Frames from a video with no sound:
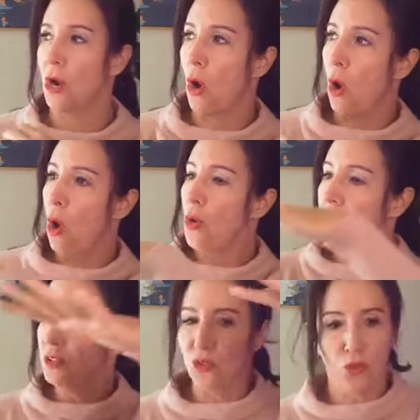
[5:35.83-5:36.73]
And all
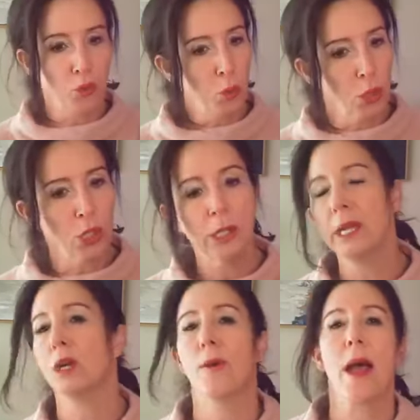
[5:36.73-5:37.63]
this
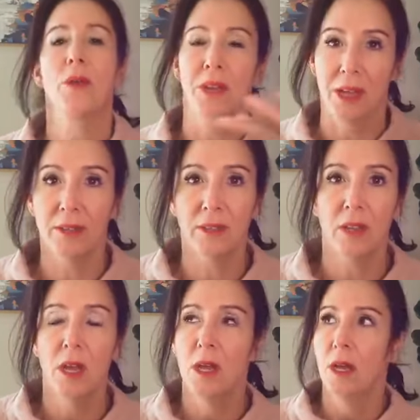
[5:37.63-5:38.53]
swirling around
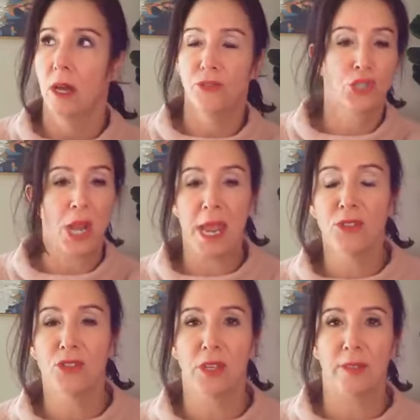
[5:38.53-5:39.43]
us of
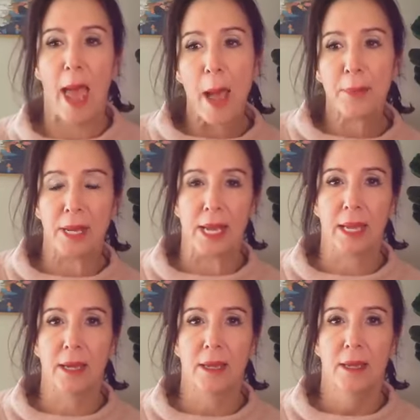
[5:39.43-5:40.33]
change that's
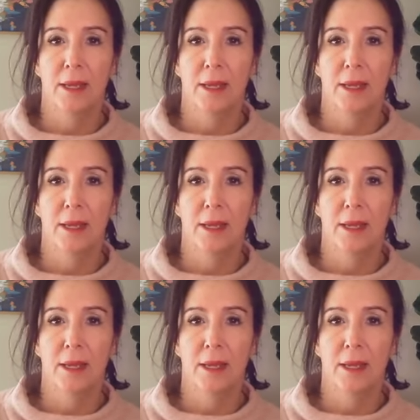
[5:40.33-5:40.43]
happening